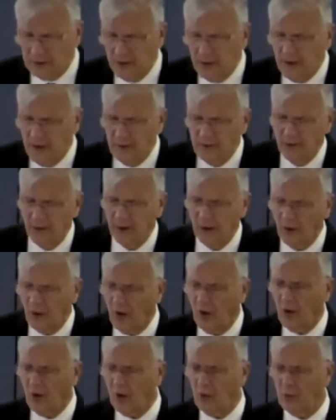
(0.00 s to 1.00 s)
they
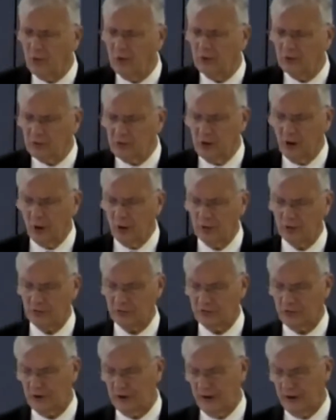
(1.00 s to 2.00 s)
always go astray in their